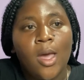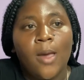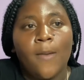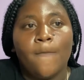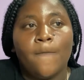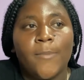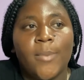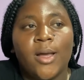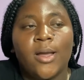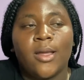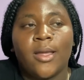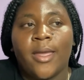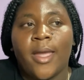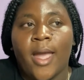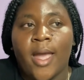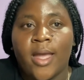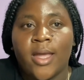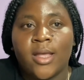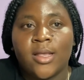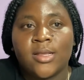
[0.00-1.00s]
But
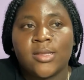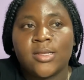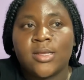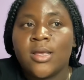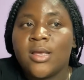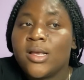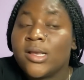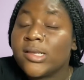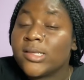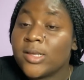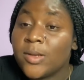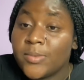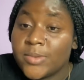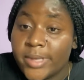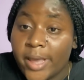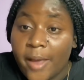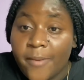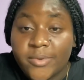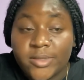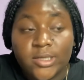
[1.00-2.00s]
guys,
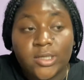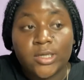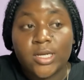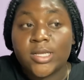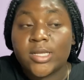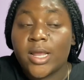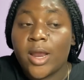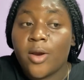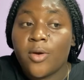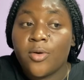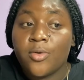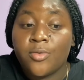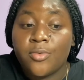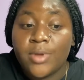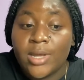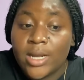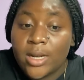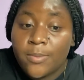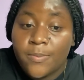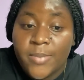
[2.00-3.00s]
sometimes they just get
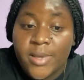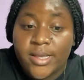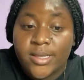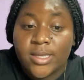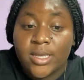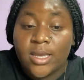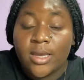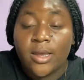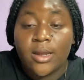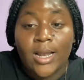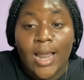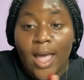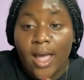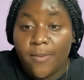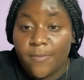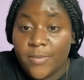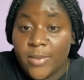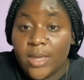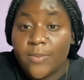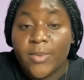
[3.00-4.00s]
real busy. Like
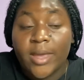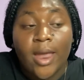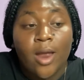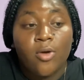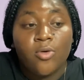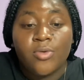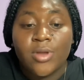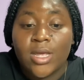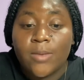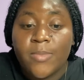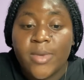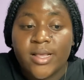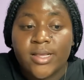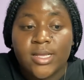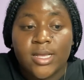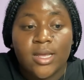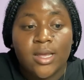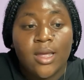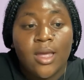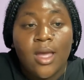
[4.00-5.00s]
me get real
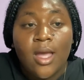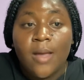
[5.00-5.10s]
busy.